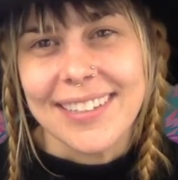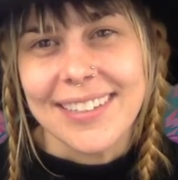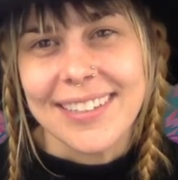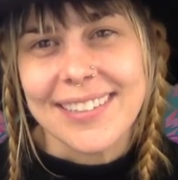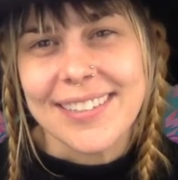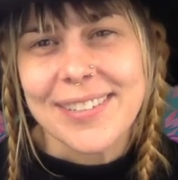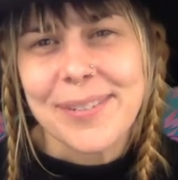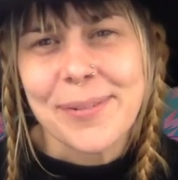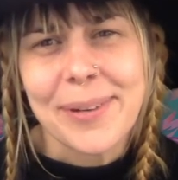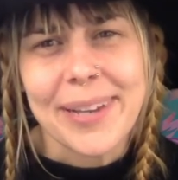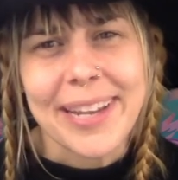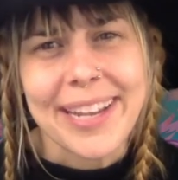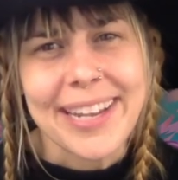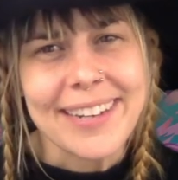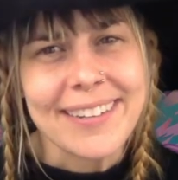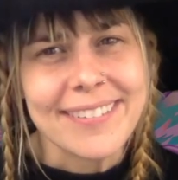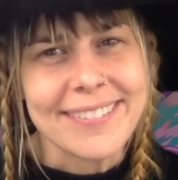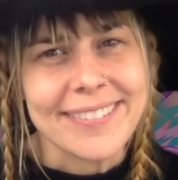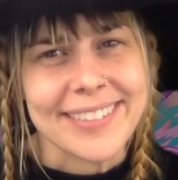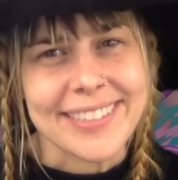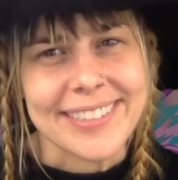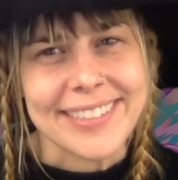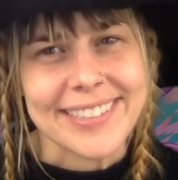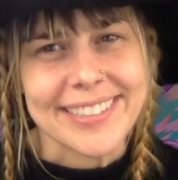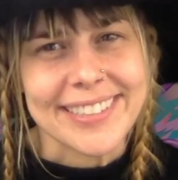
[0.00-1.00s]
It's okay to
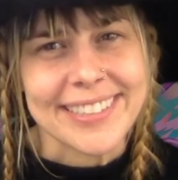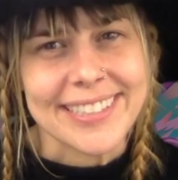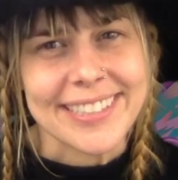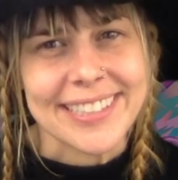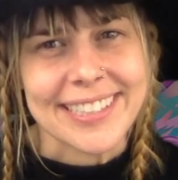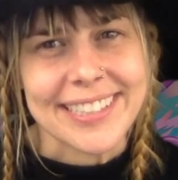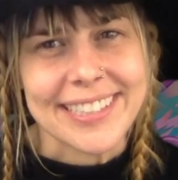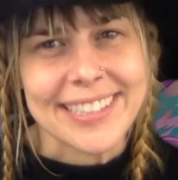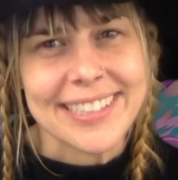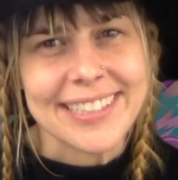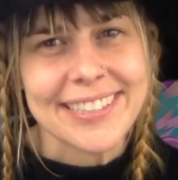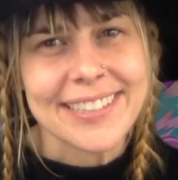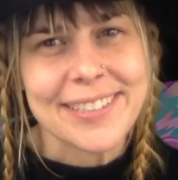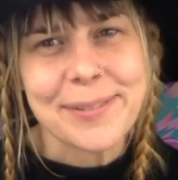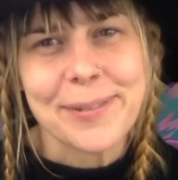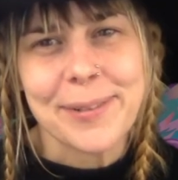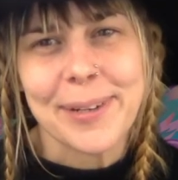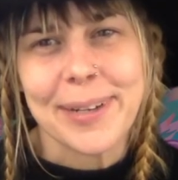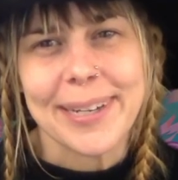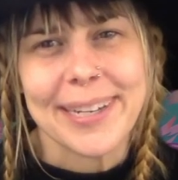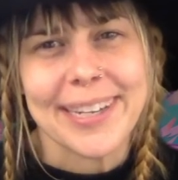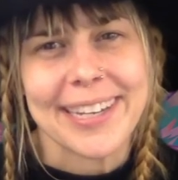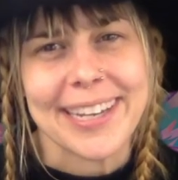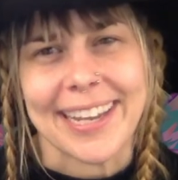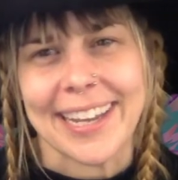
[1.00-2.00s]
feel sick. It's
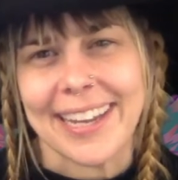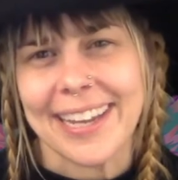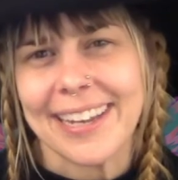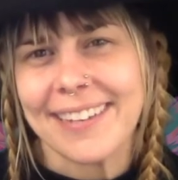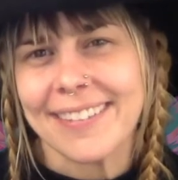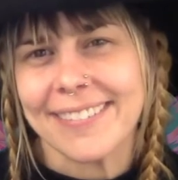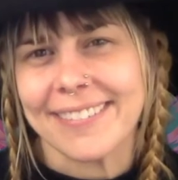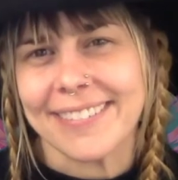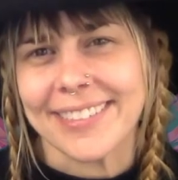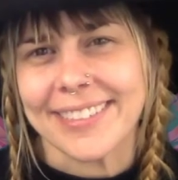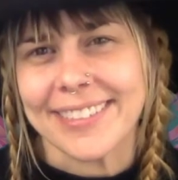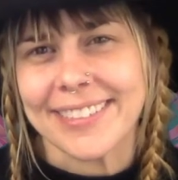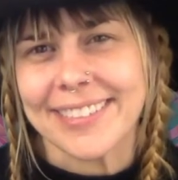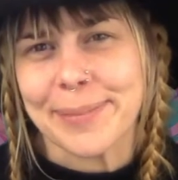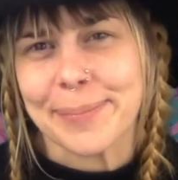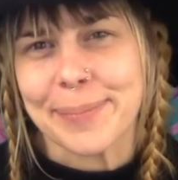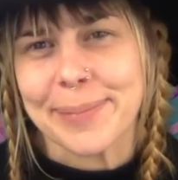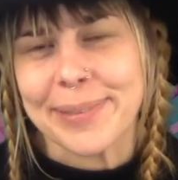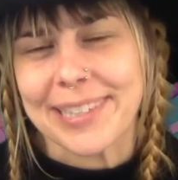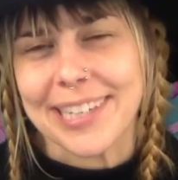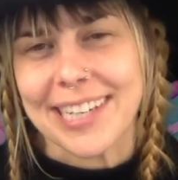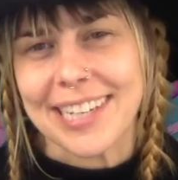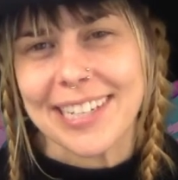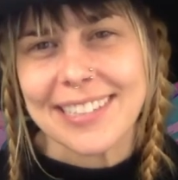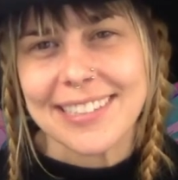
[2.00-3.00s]
okay to feel
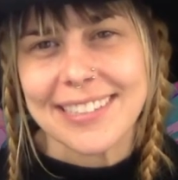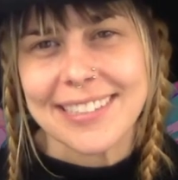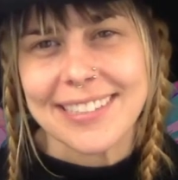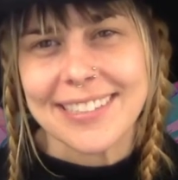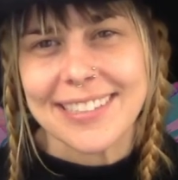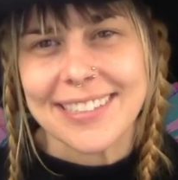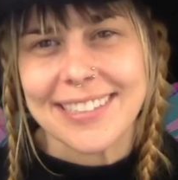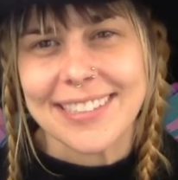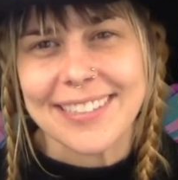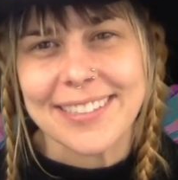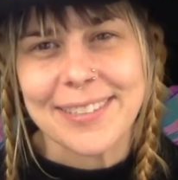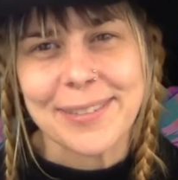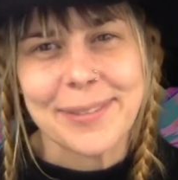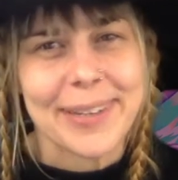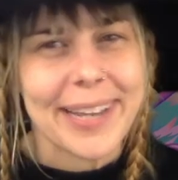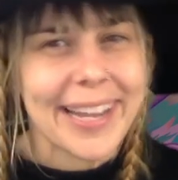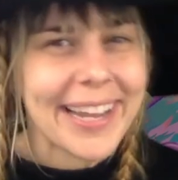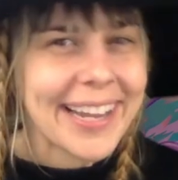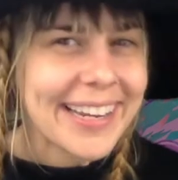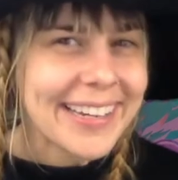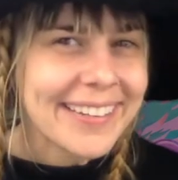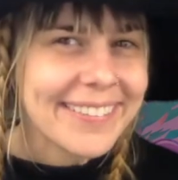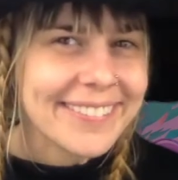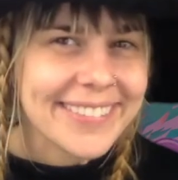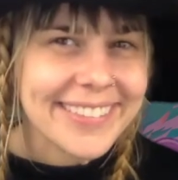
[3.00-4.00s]
depressed. It's
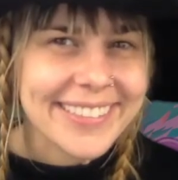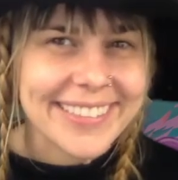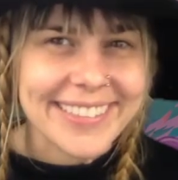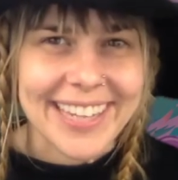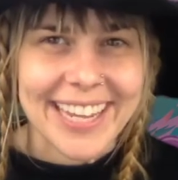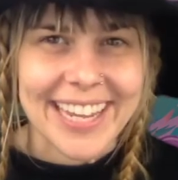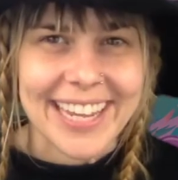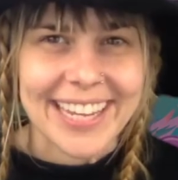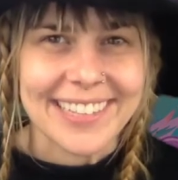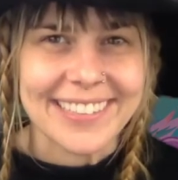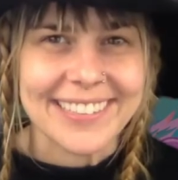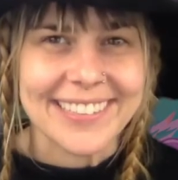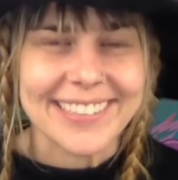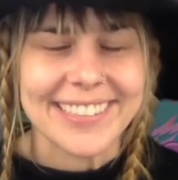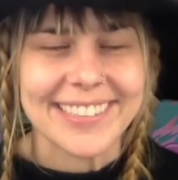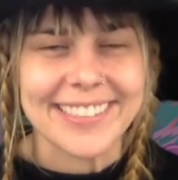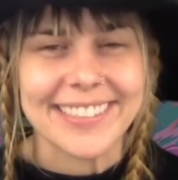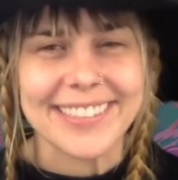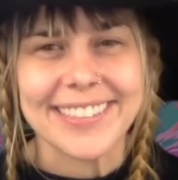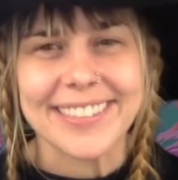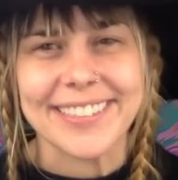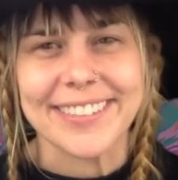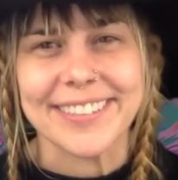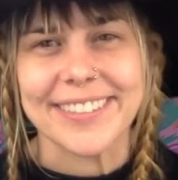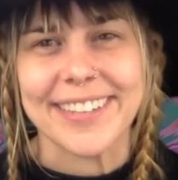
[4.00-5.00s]
okay to feel
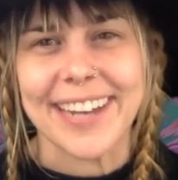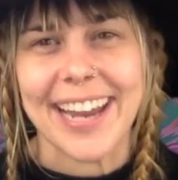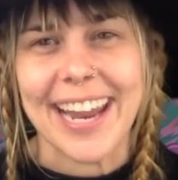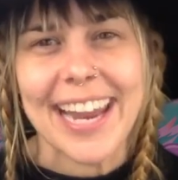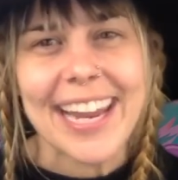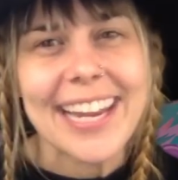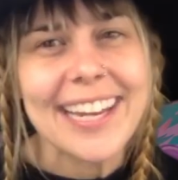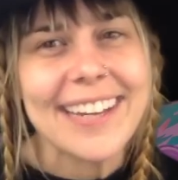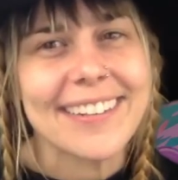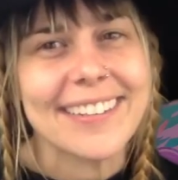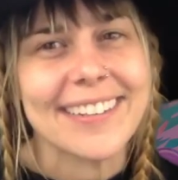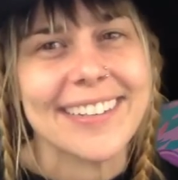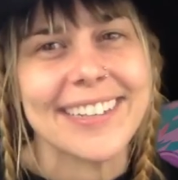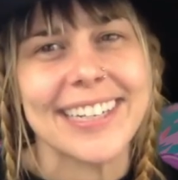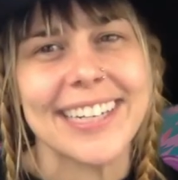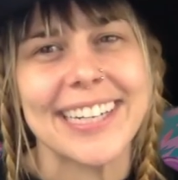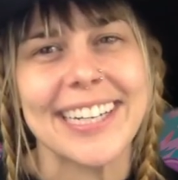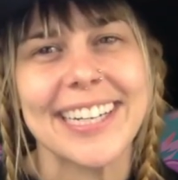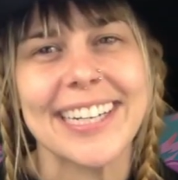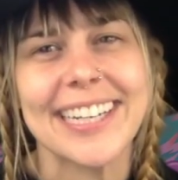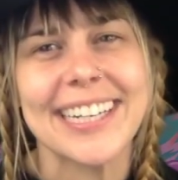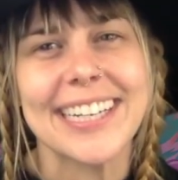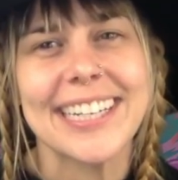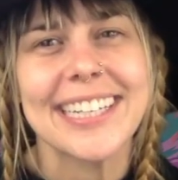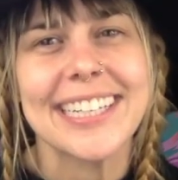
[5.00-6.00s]
anxious or
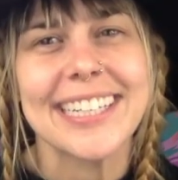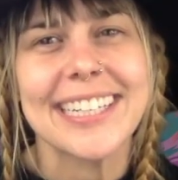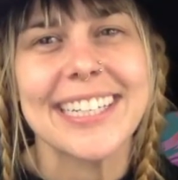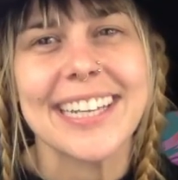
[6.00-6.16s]
angry.